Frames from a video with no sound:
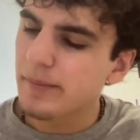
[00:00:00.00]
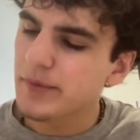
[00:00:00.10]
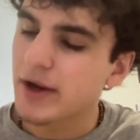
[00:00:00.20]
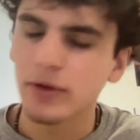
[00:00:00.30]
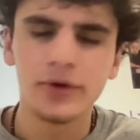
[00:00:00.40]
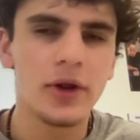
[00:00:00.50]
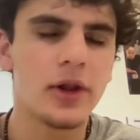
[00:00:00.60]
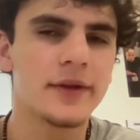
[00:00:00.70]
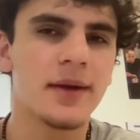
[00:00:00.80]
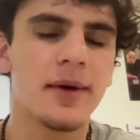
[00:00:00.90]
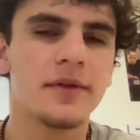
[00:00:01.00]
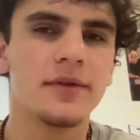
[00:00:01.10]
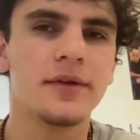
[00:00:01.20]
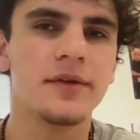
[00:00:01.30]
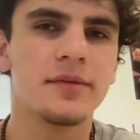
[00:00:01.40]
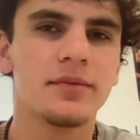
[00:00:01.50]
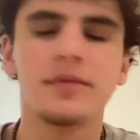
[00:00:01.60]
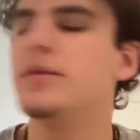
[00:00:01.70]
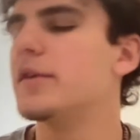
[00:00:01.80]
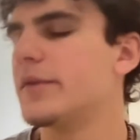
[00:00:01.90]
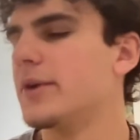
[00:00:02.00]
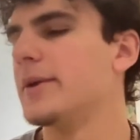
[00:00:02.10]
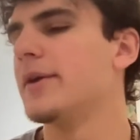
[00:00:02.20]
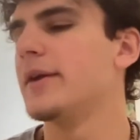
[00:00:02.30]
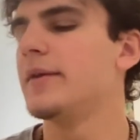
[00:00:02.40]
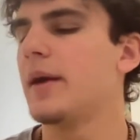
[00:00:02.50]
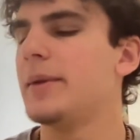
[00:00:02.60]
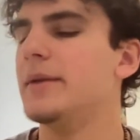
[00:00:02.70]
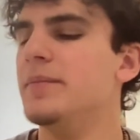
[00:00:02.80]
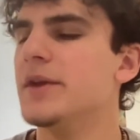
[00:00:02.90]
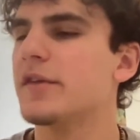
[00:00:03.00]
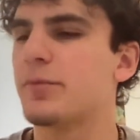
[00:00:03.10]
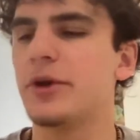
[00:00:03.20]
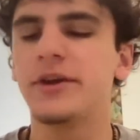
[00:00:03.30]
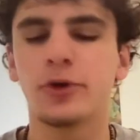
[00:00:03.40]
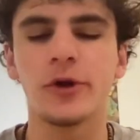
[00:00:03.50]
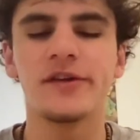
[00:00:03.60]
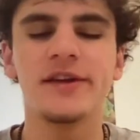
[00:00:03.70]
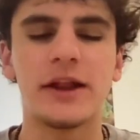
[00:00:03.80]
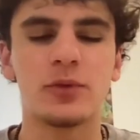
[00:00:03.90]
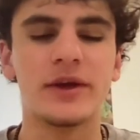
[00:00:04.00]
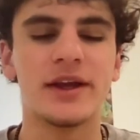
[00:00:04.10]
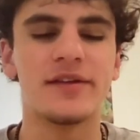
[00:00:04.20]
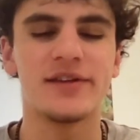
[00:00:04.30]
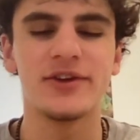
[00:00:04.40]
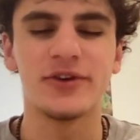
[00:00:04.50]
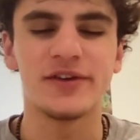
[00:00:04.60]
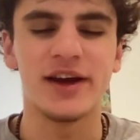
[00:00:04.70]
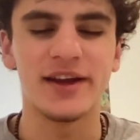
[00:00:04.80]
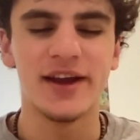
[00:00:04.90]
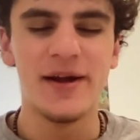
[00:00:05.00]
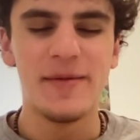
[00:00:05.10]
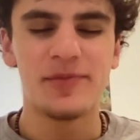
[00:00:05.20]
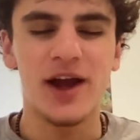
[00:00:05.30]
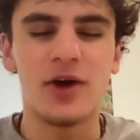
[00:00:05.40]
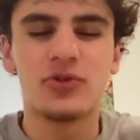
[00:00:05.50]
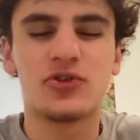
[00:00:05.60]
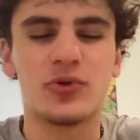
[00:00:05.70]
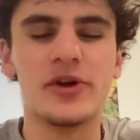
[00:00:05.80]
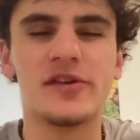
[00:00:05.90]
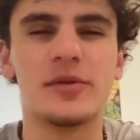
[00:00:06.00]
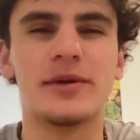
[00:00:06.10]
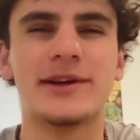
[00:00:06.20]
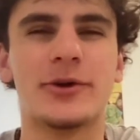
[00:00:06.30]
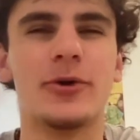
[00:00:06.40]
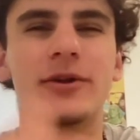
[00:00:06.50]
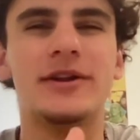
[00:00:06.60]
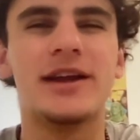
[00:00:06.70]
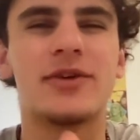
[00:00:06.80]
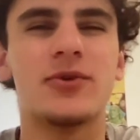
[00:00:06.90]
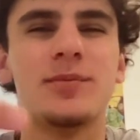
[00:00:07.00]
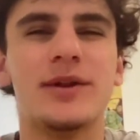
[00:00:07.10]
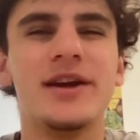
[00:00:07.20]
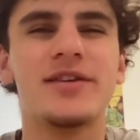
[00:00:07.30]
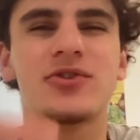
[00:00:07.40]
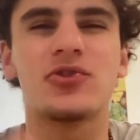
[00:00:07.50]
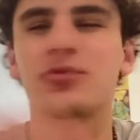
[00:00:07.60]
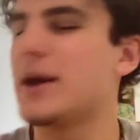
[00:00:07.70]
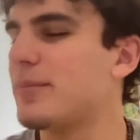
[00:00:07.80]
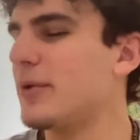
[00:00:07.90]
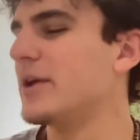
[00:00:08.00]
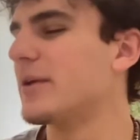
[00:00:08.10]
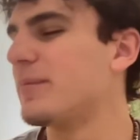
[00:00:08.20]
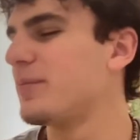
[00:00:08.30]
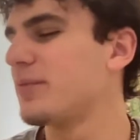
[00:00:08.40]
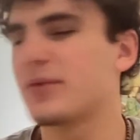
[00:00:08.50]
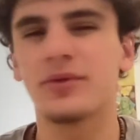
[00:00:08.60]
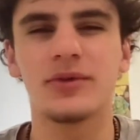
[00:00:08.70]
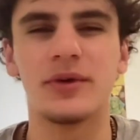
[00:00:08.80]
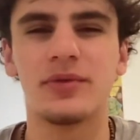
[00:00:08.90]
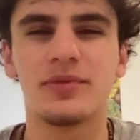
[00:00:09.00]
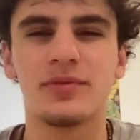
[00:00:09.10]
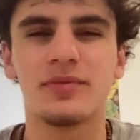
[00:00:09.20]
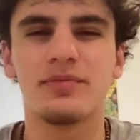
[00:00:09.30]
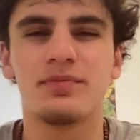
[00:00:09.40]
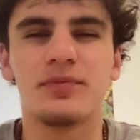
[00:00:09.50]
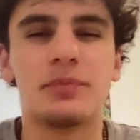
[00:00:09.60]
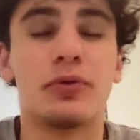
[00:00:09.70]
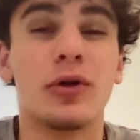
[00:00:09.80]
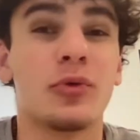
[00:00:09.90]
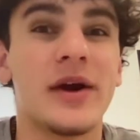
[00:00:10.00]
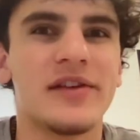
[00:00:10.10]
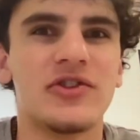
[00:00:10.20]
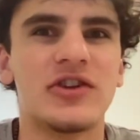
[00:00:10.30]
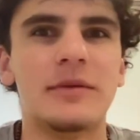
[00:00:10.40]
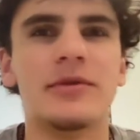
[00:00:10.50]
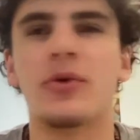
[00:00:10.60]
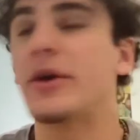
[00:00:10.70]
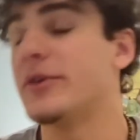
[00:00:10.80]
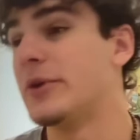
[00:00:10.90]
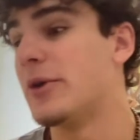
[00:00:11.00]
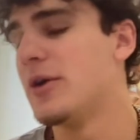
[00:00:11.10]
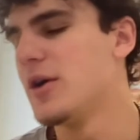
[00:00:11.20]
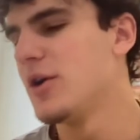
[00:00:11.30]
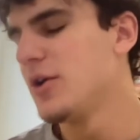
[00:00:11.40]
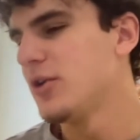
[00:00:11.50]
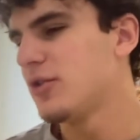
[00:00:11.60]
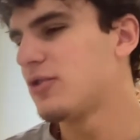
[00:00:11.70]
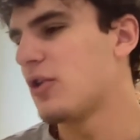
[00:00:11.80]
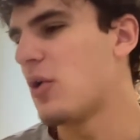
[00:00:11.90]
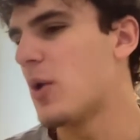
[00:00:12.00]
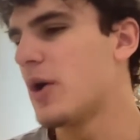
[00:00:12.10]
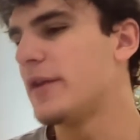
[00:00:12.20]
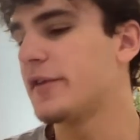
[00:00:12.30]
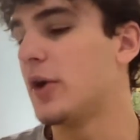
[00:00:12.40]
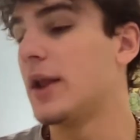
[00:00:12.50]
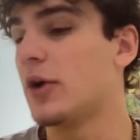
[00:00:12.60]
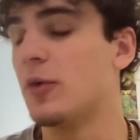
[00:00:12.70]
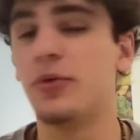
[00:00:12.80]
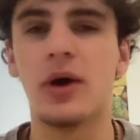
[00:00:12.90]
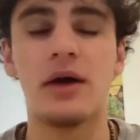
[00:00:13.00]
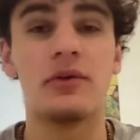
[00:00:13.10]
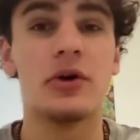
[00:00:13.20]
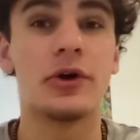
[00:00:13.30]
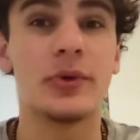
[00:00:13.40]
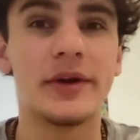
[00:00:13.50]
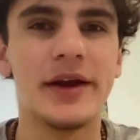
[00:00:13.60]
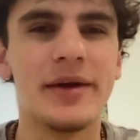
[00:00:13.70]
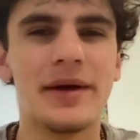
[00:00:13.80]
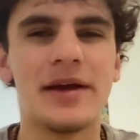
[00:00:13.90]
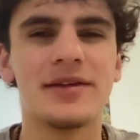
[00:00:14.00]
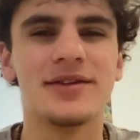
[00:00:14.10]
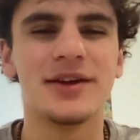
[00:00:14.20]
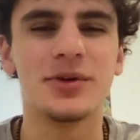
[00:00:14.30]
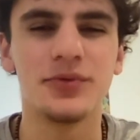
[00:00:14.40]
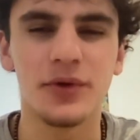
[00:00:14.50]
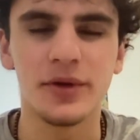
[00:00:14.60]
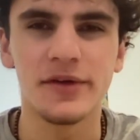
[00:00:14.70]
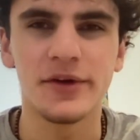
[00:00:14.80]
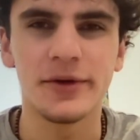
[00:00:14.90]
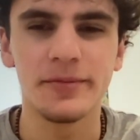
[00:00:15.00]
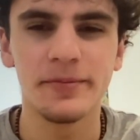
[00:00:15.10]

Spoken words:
learned a lot about this phenomenon. I mean, it's pretty crazy that we can see just like how strong is a material in every place just by putting the polarized sheet before it, you know. So that's all. I hope you have a great day, and thank you for listening.